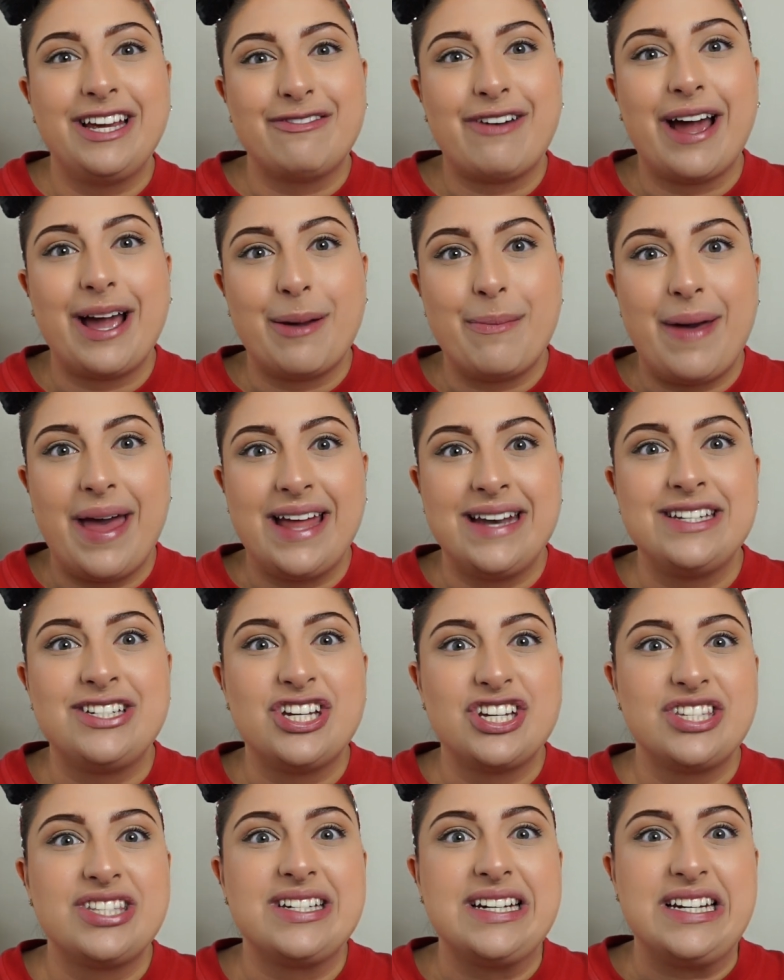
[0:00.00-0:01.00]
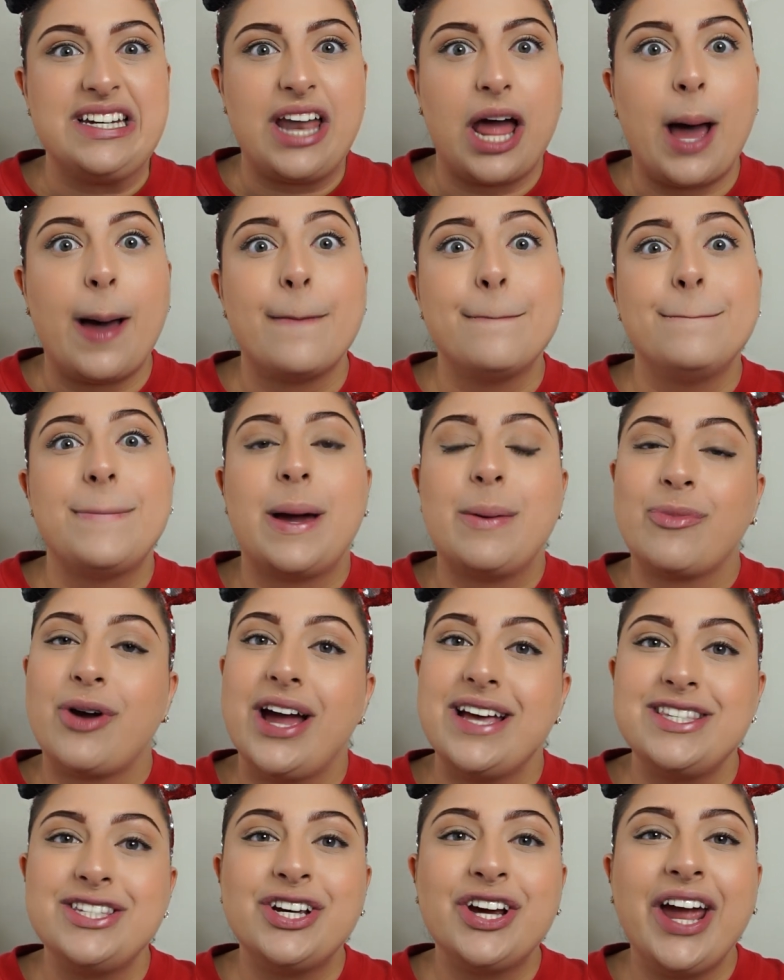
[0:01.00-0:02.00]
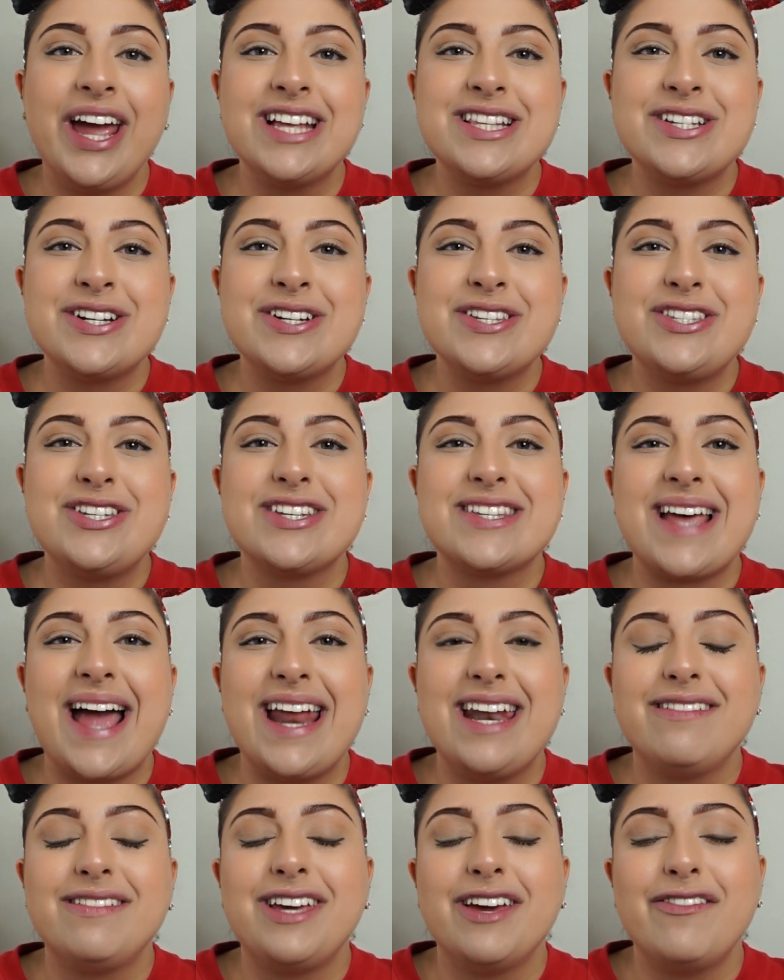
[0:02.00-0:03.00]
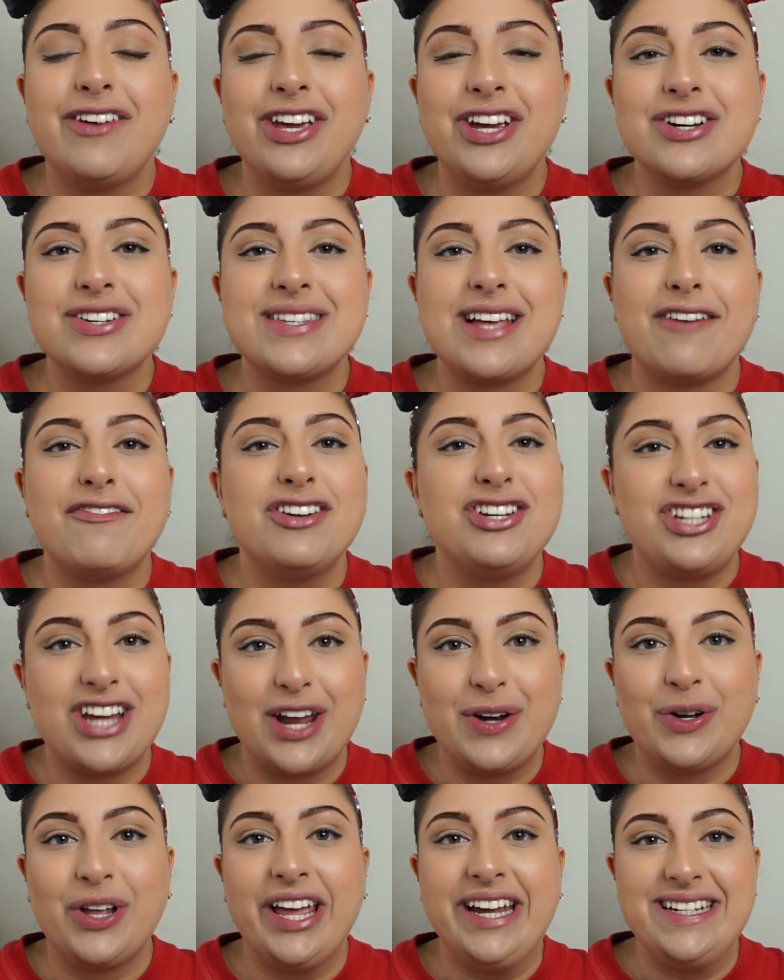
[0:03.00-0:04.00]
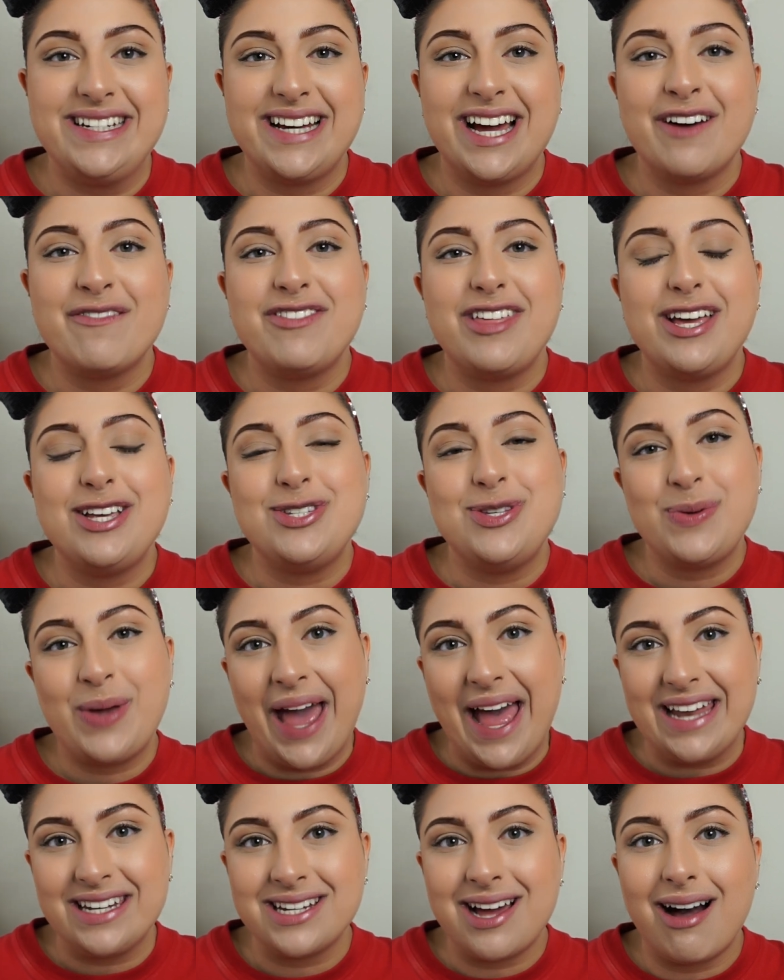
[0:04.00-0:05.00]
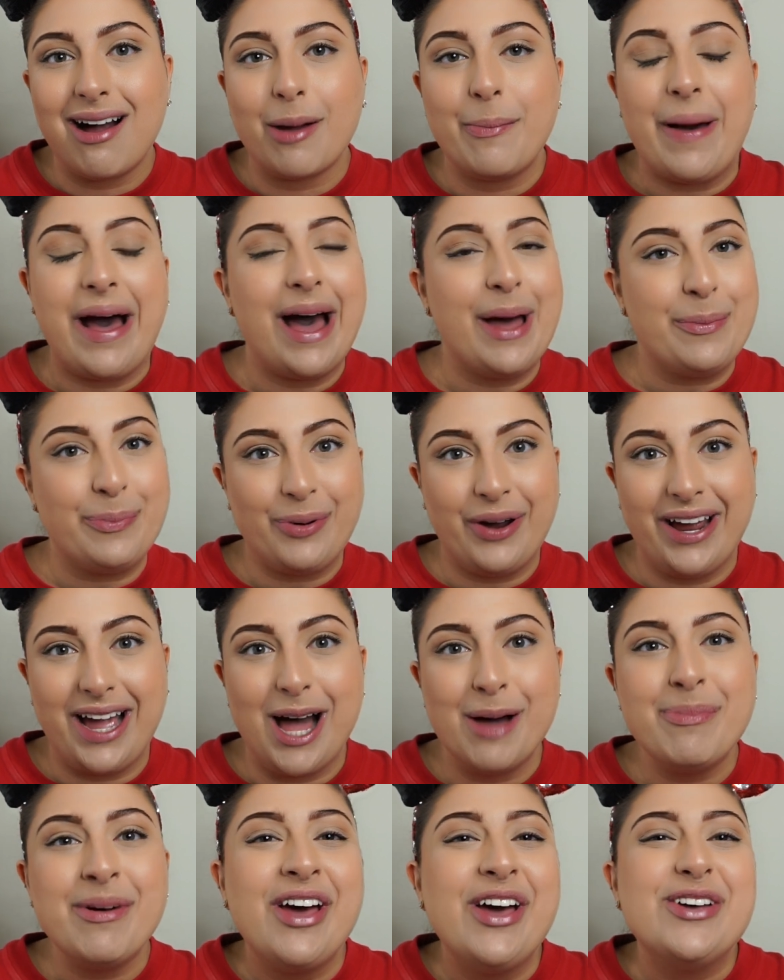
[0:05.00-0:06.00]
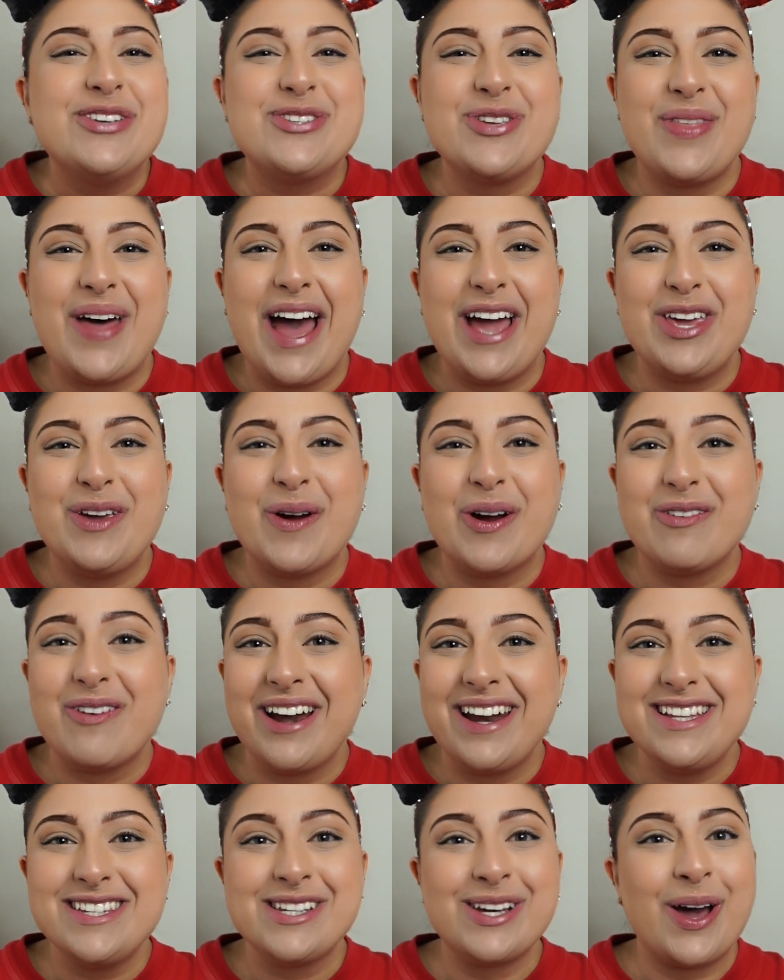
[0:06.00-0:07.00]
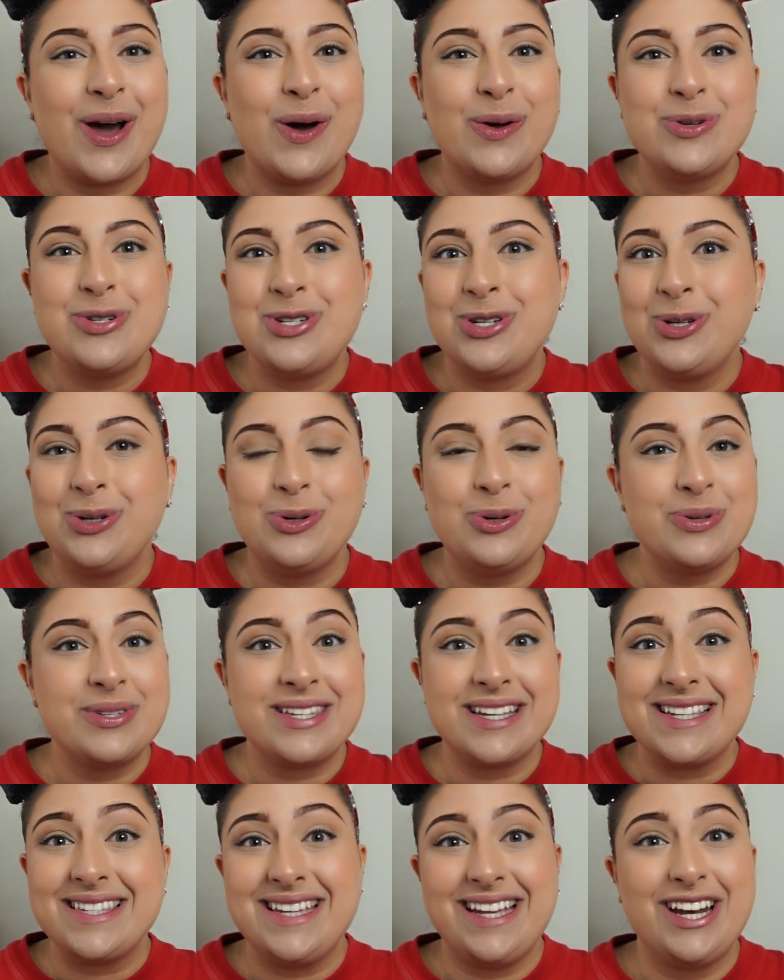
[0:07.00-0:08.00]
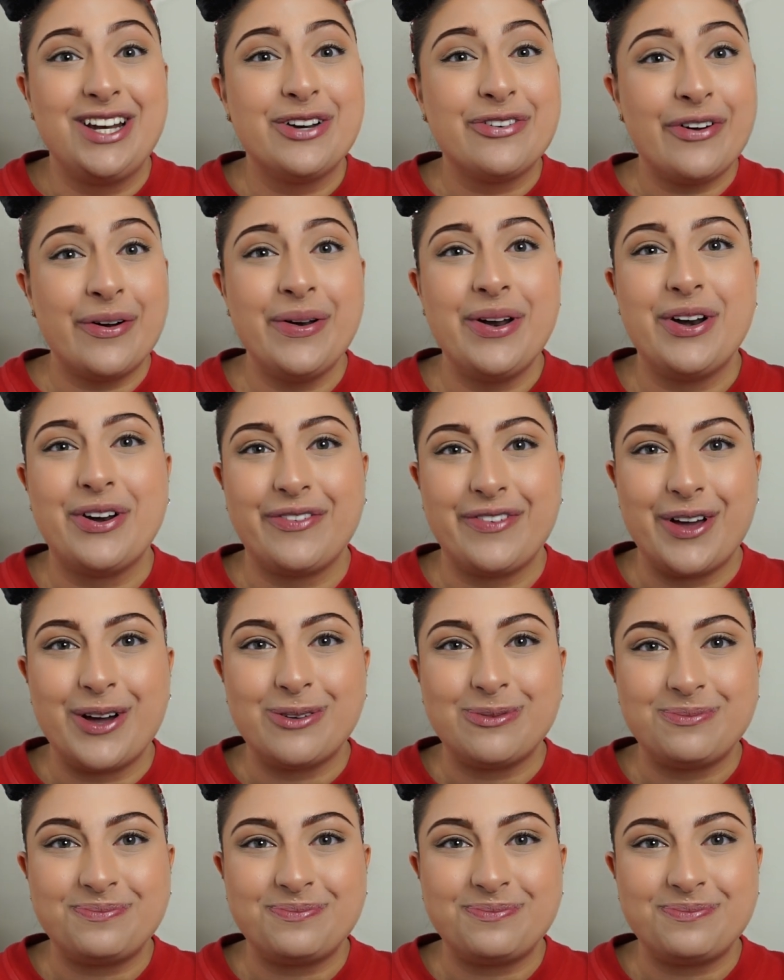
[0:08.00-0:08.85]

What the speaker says: recommend just not memorizing your answers, just kind of giving yourself a general idea of things you can talk about and bring up so that you are ready to go to succeed in your phone interview.